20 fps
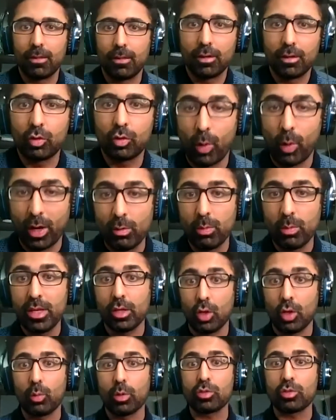So when we
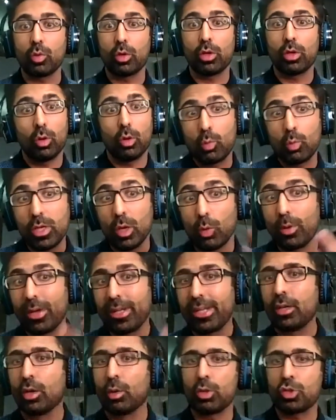know what's going on, we
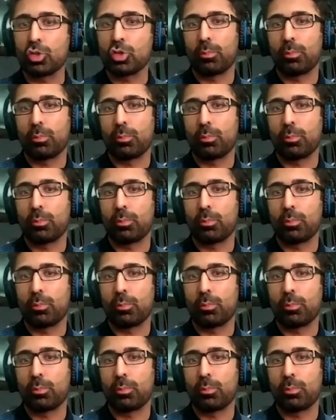already know what